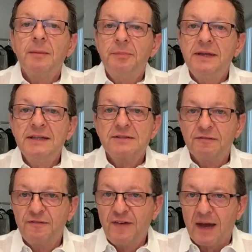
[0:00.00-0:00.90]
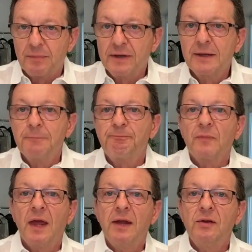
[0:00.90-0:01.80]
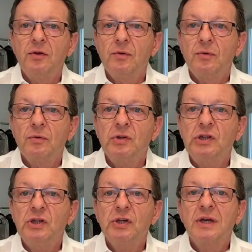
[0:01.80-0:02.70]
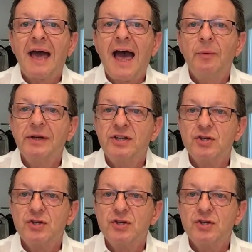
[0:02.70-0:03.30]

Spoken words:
a piece of fabric and you look how it